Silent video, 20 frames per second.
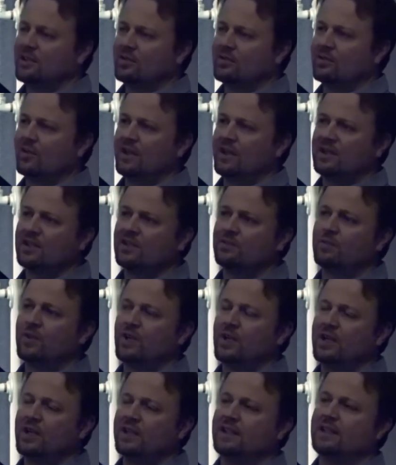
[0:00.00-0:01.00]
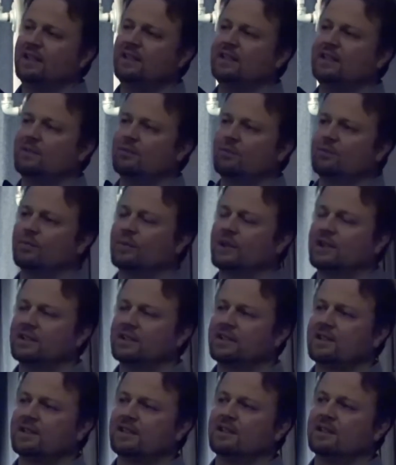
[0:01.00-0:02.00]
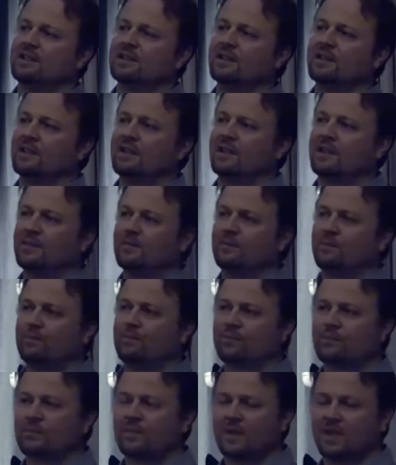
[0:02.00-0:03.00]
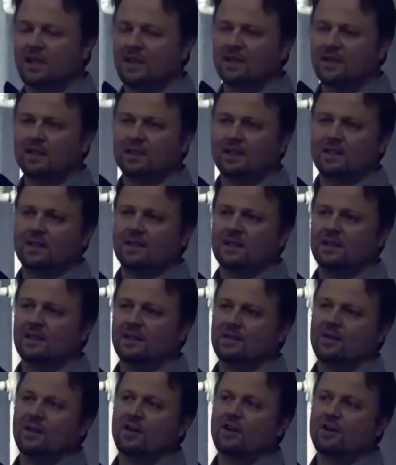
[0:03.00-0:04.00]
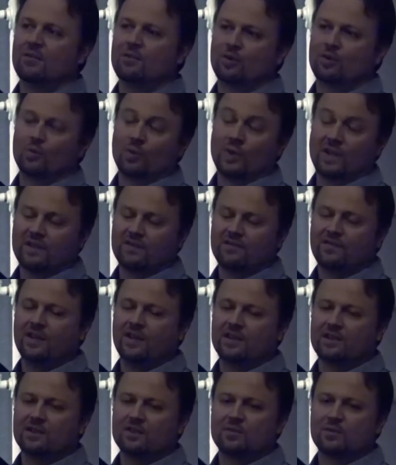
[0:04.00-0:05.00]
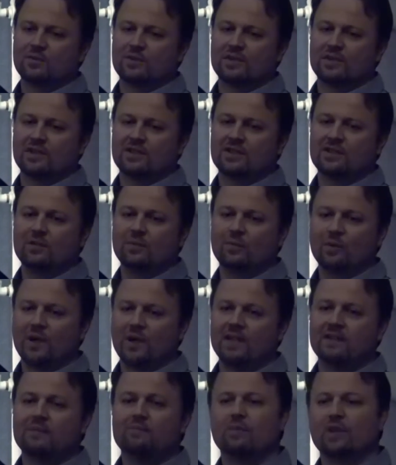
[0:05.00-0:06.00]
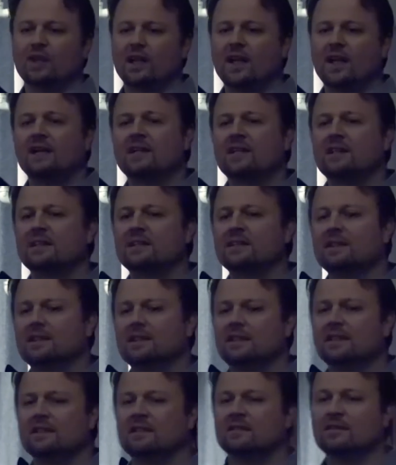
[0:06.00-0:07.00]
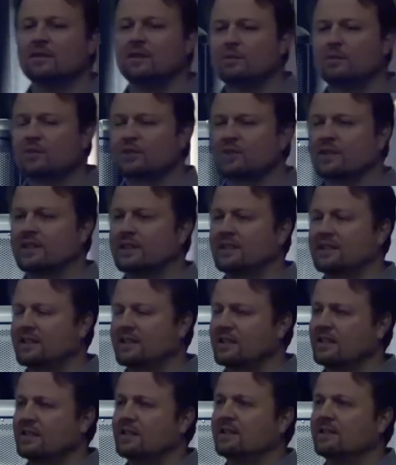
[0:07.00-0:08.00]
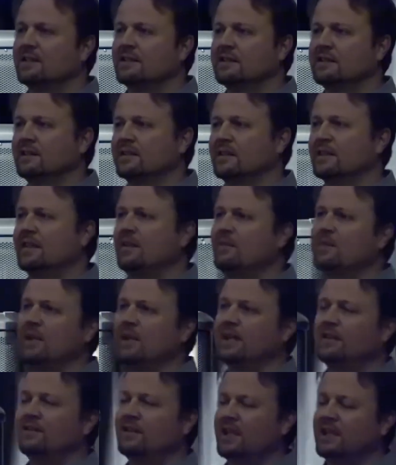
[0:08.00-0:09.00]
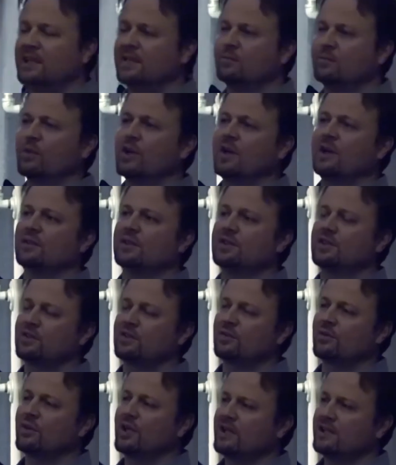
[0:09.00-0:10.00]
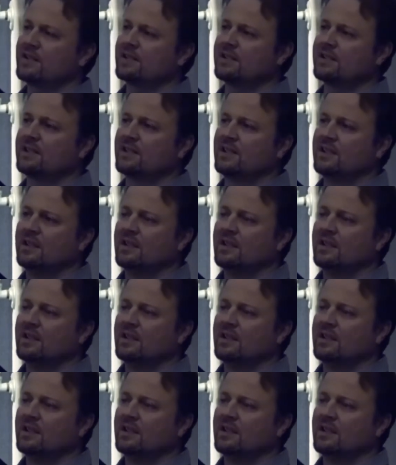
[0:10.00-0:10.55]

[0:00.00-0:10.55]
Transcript: grayish body, but their arm or wing feathers were essentially white and black, almost like a gull. They might have had a brownish crest.